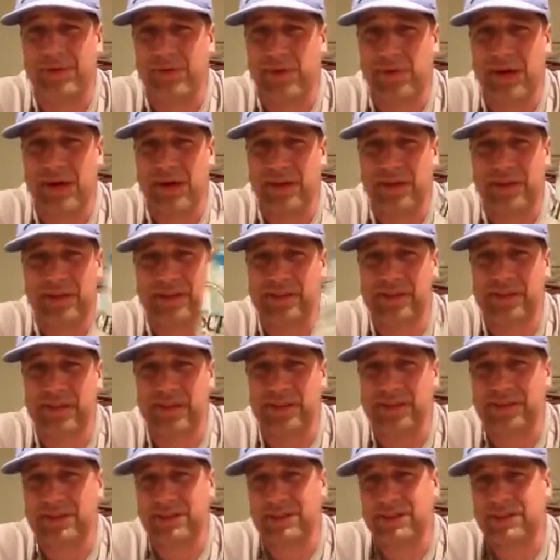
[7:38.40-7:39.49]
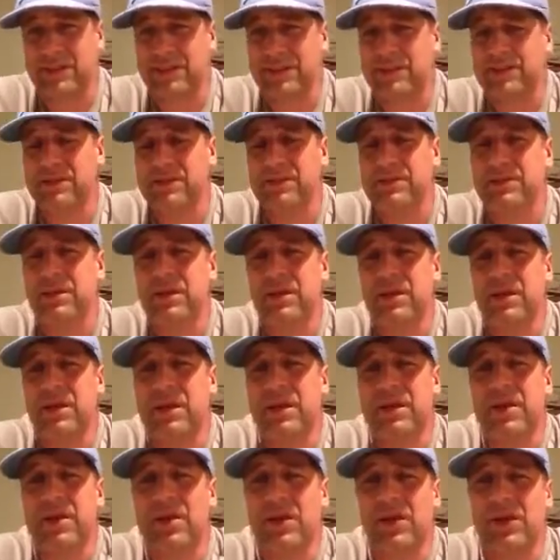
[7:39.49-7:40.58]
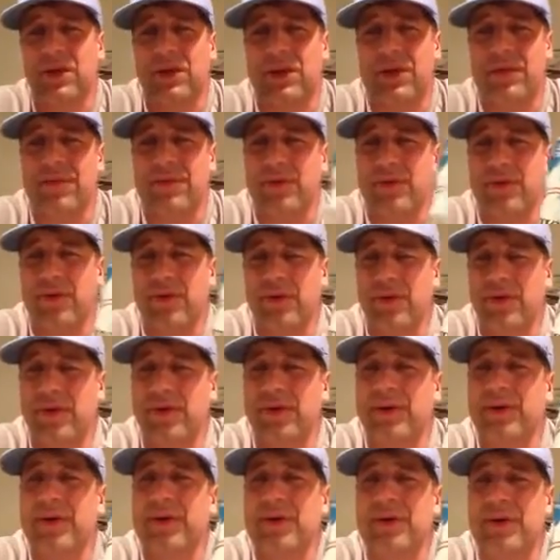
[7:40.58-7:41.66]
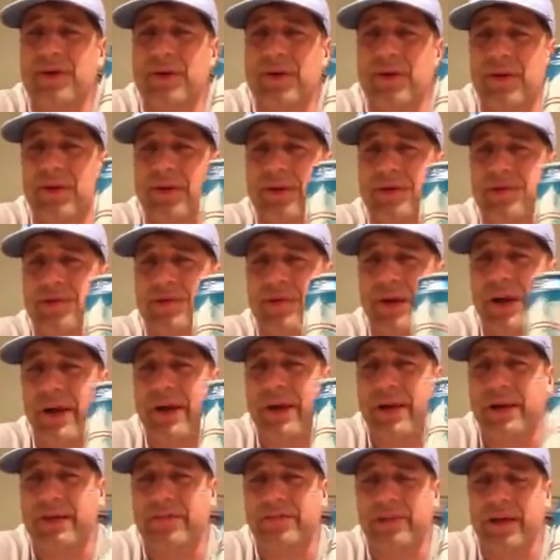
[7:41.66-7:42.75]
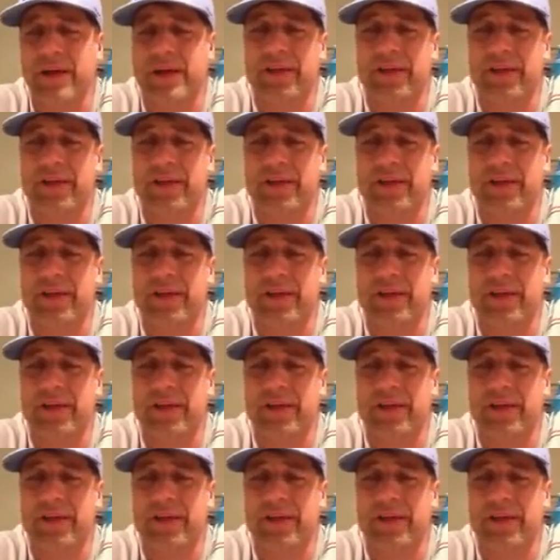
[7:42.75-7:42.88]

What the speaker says: products, that's just, you're just trying to say